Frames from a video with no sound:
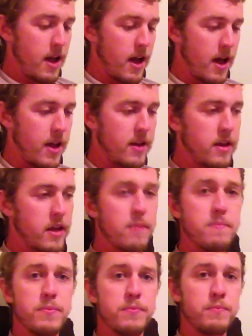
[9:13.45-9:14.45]
I ended
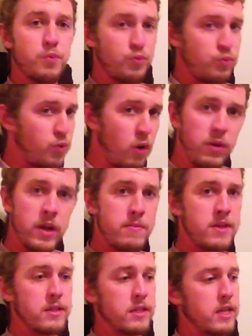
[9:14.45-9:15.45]
up rolling up
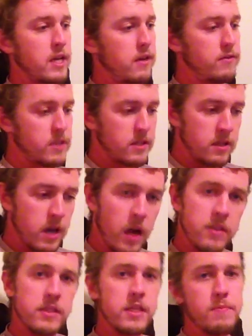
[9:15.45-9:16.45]
my sleeves,
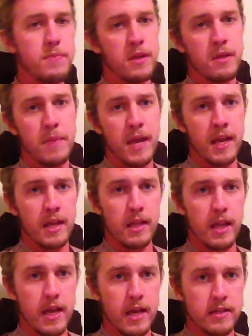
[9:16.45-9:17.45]
unzipping the pant
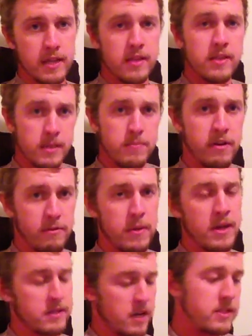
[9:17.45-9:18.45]
legs. I had the zip-off
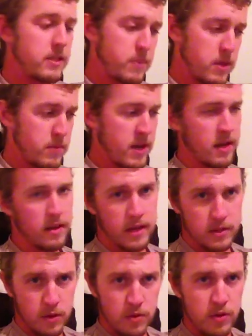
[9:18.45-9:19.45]
pants. Unzipping the pant
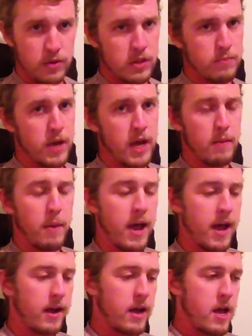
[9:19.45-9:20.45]
legs, throwing those in the
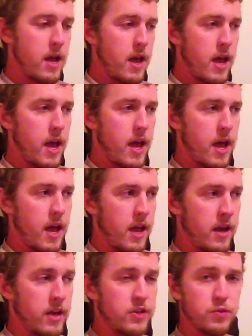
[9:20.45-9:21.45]
backpack,
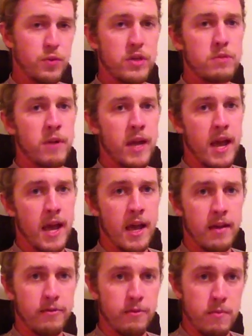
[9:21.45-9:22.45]
and I switched my
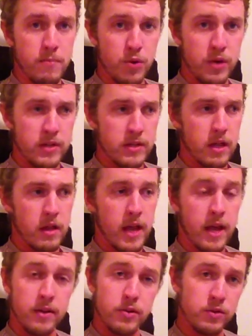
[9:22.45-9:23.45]
hat from a boonie-style
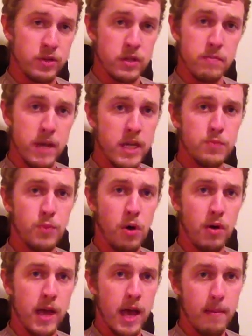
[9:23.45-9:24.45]
hat to just a
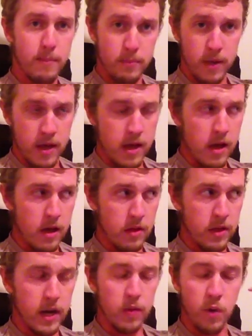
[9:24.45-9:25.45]
baseball cap
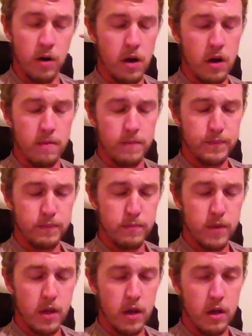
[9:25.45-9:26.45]
that I'd wear
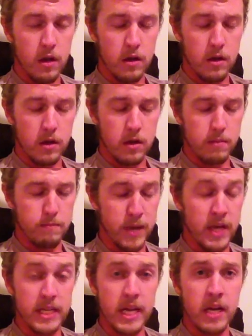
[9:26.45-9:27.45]
a
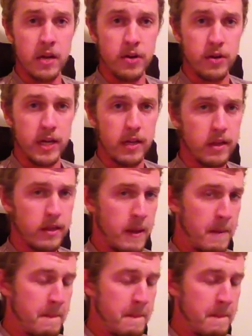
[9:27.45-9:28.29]
bandana underneath.